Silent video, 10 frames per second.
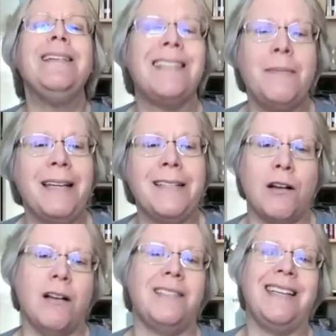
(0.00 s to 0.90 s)

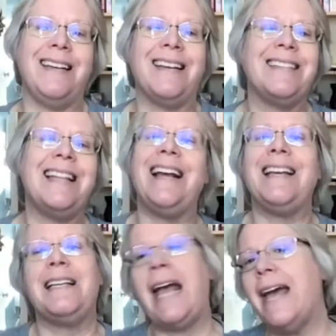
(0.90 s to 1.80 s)
CBS-RLT because then I
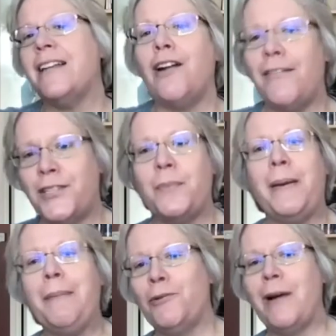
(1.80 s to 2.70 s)
can hand it off to the
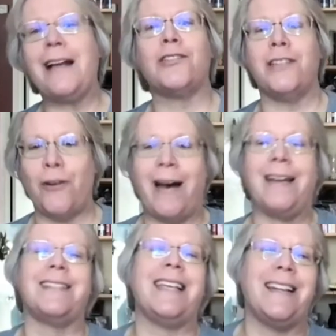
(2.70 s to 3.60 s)
people who actually know how
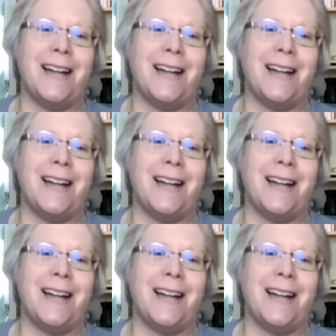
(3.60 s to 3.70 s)
to set it up.